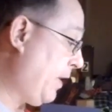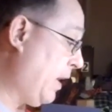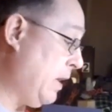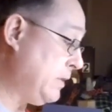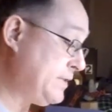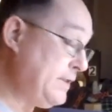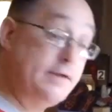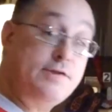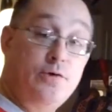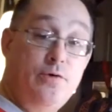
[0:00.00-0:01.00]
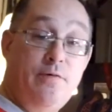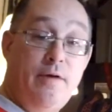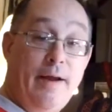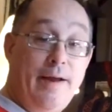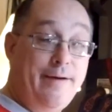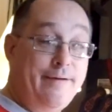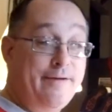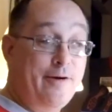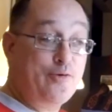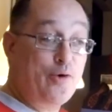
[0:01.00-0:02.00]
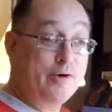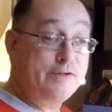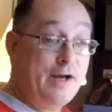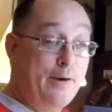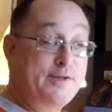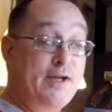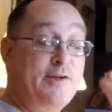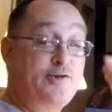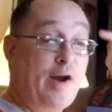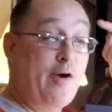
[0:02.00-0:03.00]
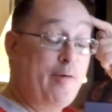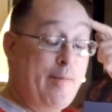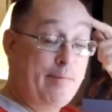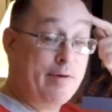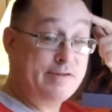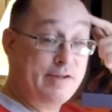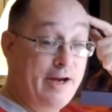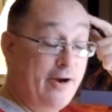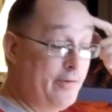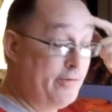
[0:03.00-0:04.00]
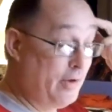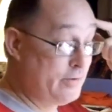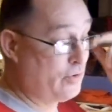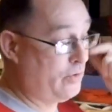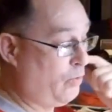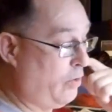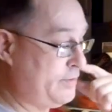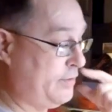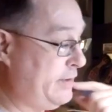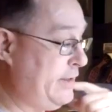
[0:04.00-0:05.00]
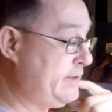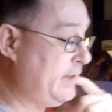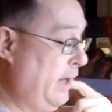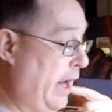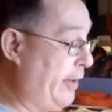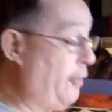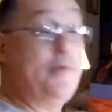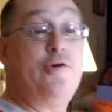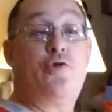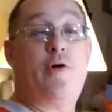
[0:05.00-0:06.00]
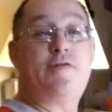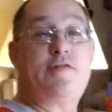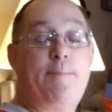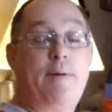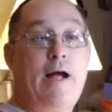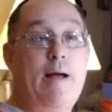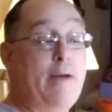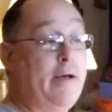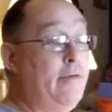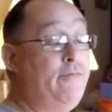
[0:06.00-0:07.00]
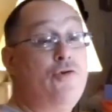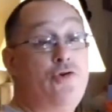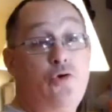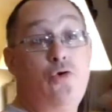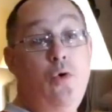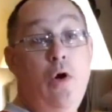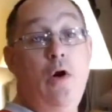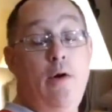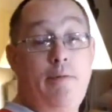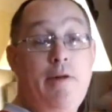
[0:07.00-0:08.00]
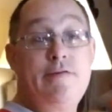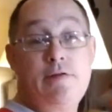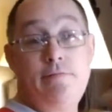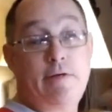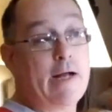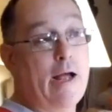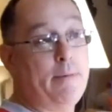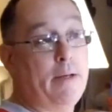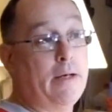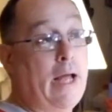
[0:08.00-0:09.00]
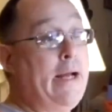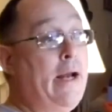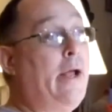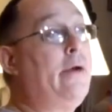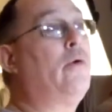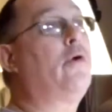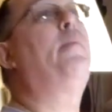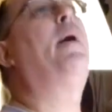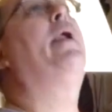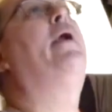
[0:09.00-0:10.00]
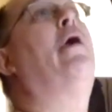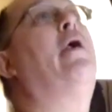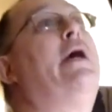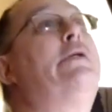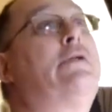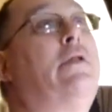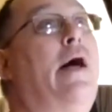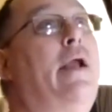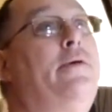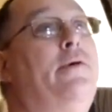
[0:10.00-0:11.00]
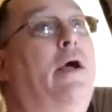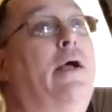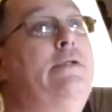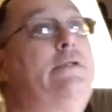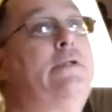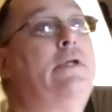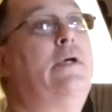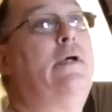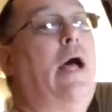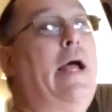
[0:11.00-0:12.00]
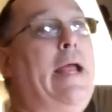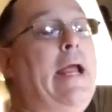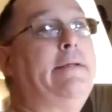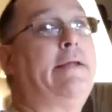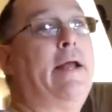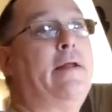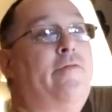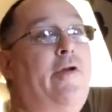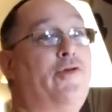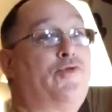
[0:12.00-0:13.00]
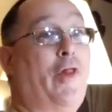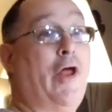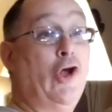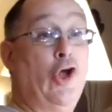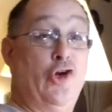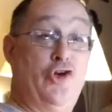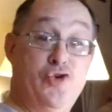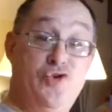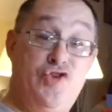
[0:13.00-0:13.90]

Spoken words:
I'll see you soon. And of course, I always like to try to remember to say good thoughts, good words, good deeds. I hope you enjoy this type of comment. If you do, please leave a comment. I don't come on here and ask a lot of you guys. I hate that in videos where like, do you